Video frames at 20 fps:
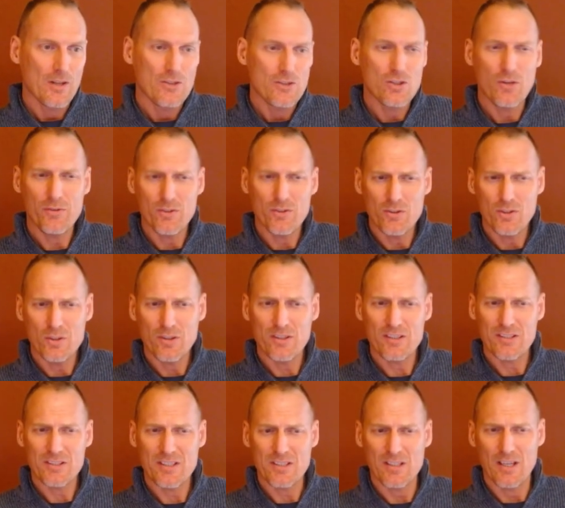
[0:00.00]
So if you
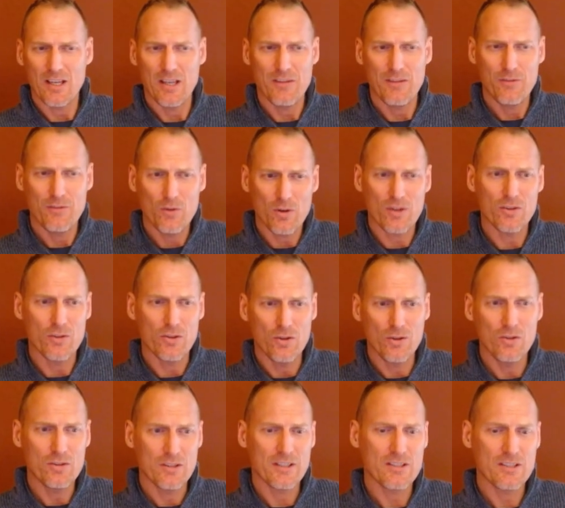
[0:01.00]
are
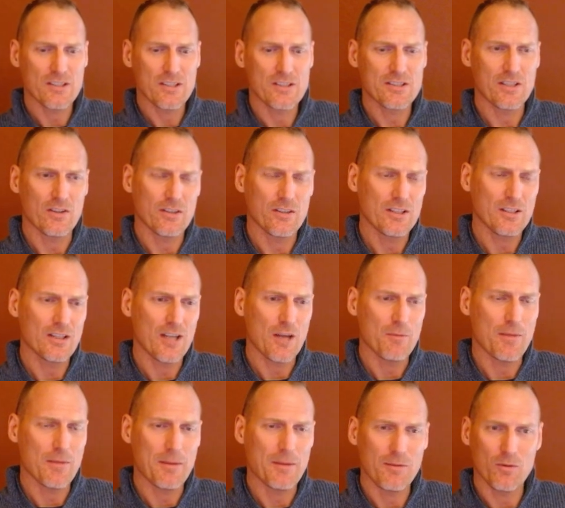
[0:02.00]
new to the Sicilian, I
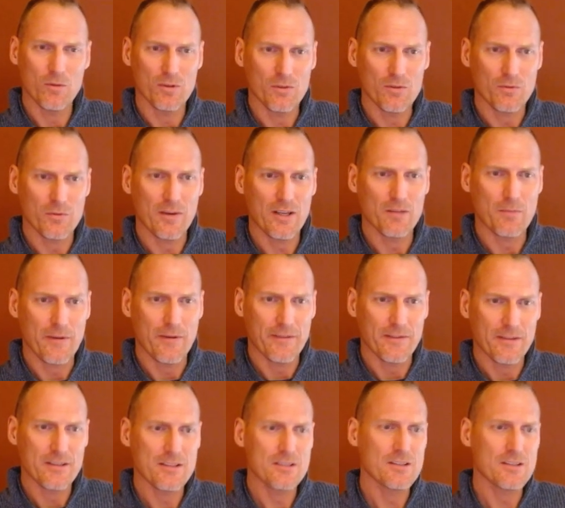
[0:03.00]
maybe wouldn't
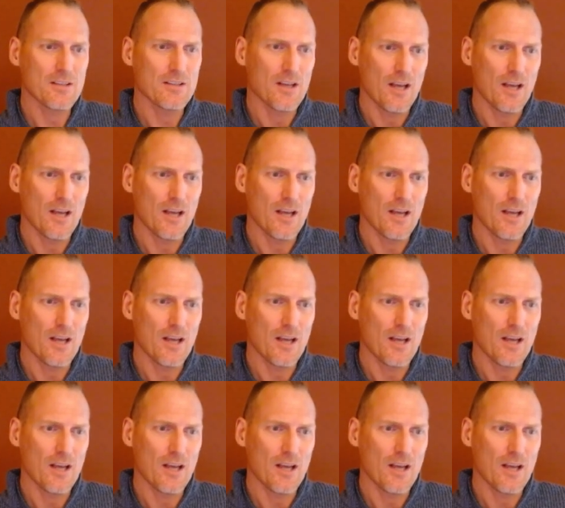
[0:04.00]
recommend this.